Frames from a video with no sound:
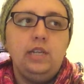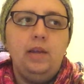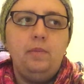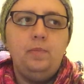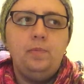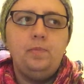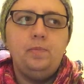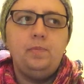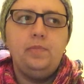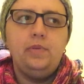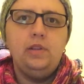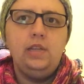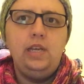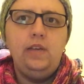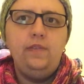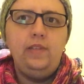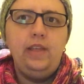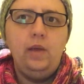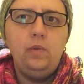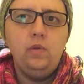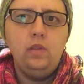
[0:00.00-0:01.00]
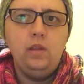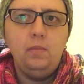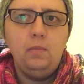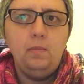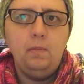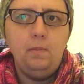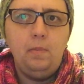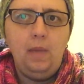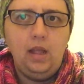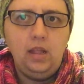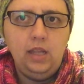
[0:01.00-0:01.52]
and I believe they were the
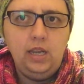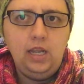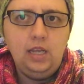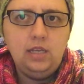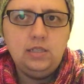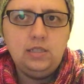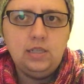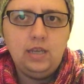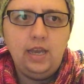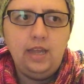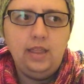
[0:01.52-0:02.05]
Melodies.